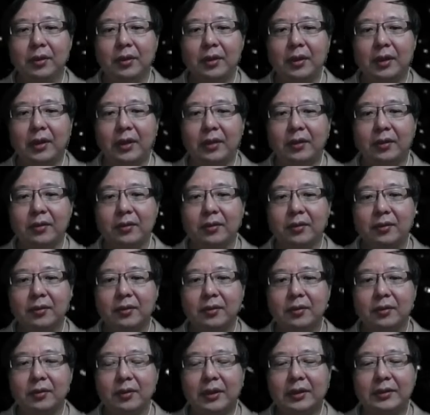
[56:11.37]
and
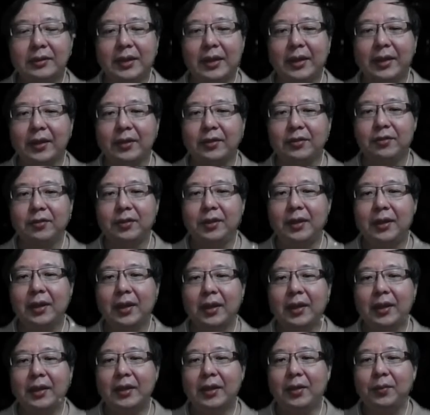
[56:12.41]
Zhang at 3.
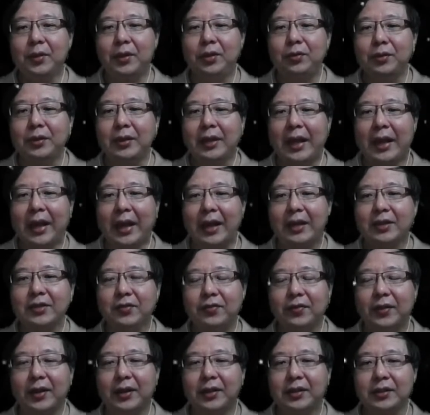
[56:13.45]
Then we do the hash
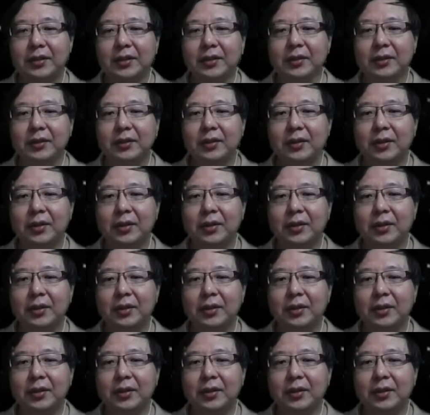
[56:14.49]
function,